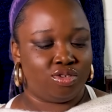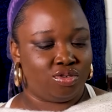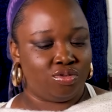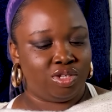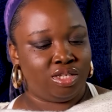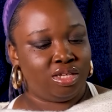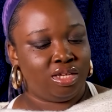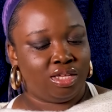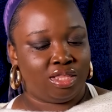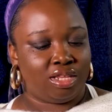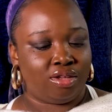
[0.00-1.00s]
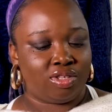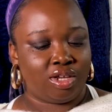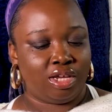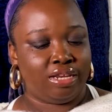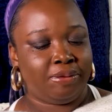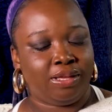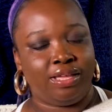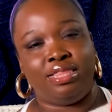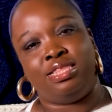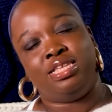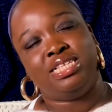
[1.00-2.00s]
Zuri that I was talking about.
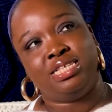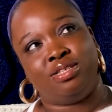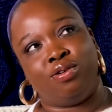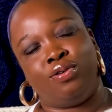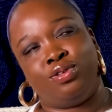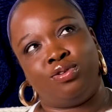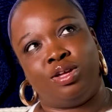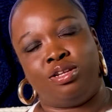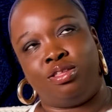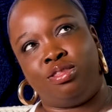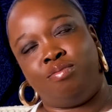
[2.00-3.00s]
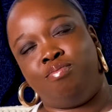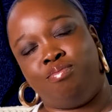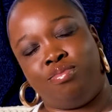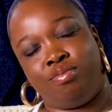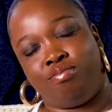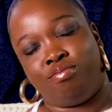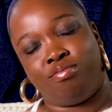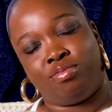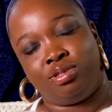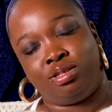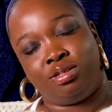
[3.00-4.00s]
And this is also another
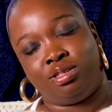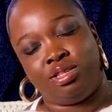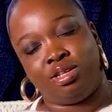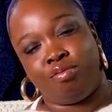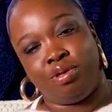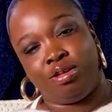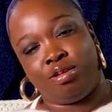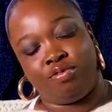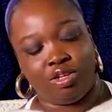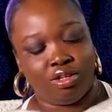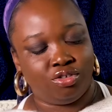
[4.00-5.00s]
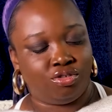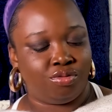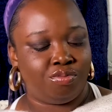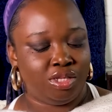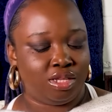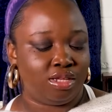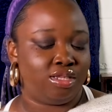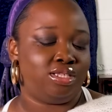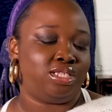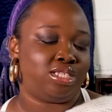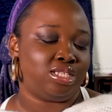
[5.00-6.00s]
little bit of an issue
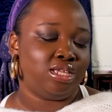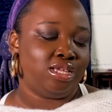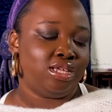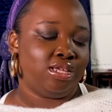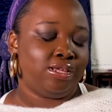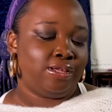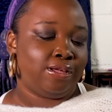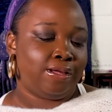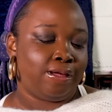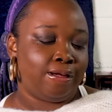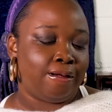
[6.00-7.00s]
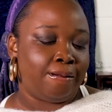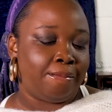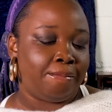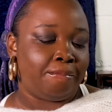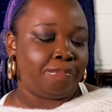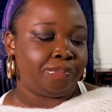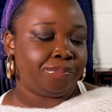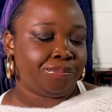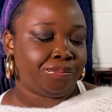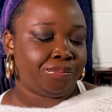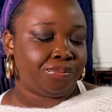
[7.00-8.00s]
because um
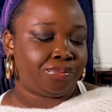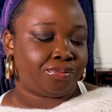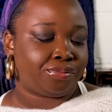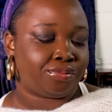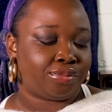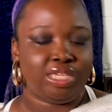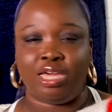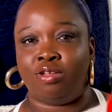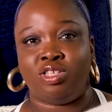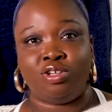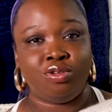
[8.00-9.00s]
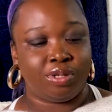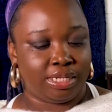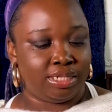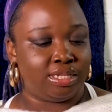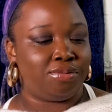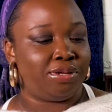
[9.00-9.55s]
yeah, I'll tell you what I did.